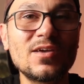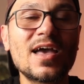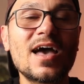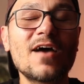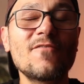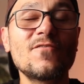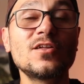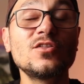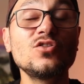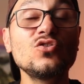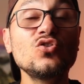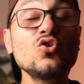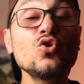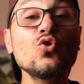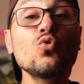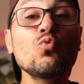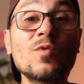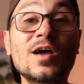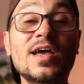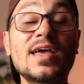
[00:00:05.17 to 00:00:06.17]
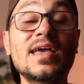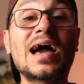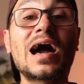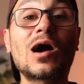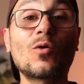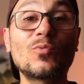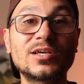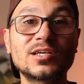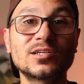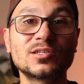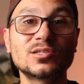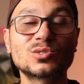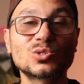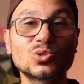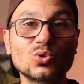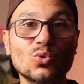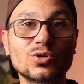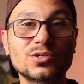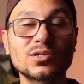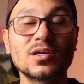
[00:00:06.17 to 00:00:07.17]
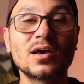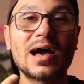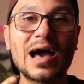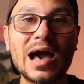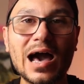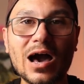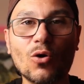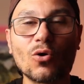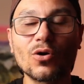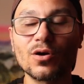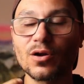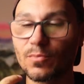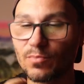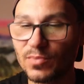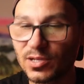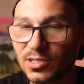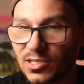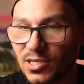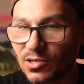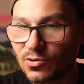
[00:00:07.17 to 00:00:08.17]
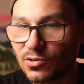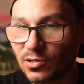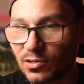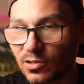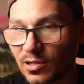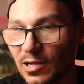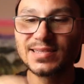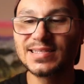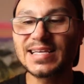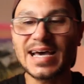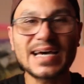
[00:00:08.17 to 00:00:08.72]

we have a new way how we can sort our material. And